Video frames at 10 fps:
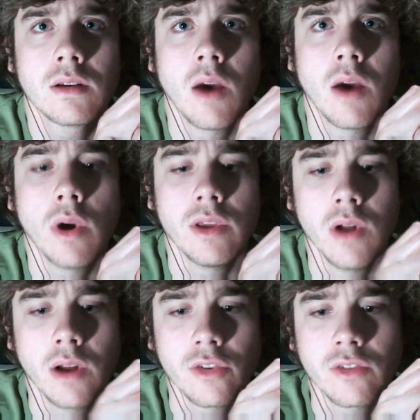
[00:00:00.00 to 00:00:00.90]
I want you to
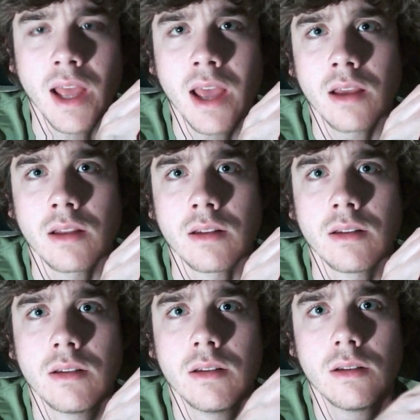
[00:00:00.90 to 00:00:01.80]
understand.
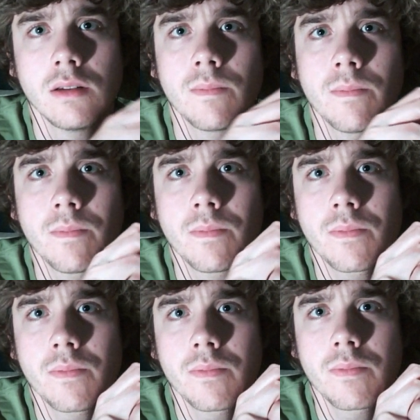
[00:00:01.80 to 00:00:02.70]

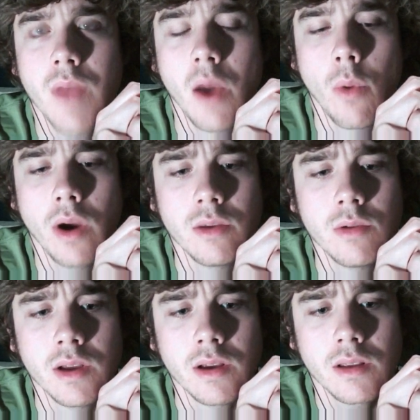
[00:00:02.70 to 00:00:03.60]
I want you
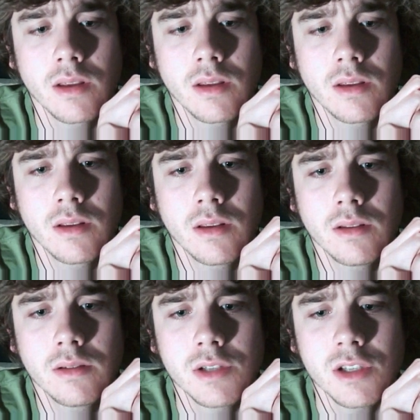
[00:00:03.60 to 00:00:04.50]
to
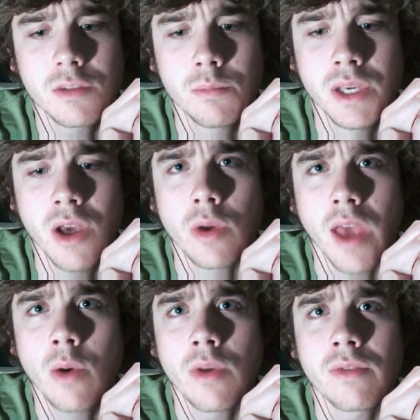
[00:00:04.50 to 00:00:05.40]
just be
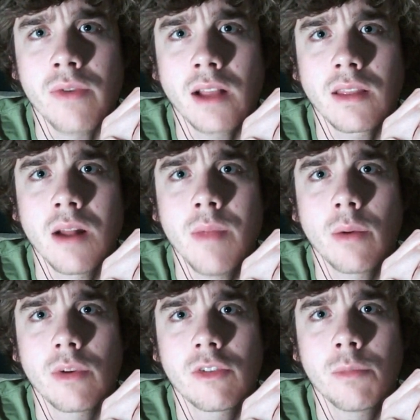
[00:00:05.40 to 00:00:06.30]
okay with the fact that I'm
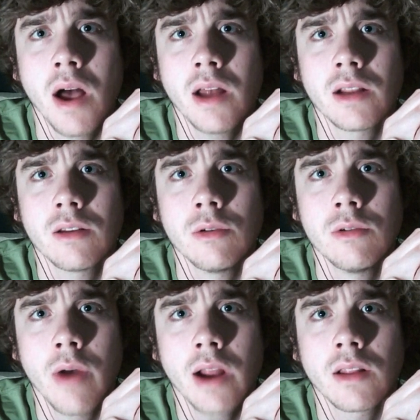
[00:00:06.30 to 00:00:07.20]
not responding to you
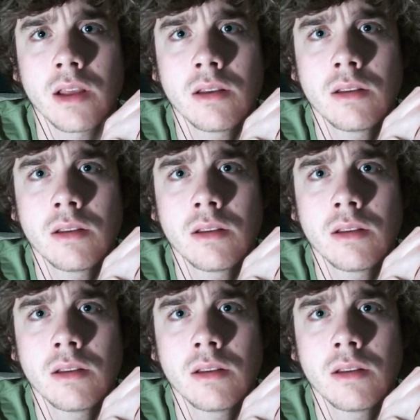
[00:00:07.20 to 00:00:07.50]
directly.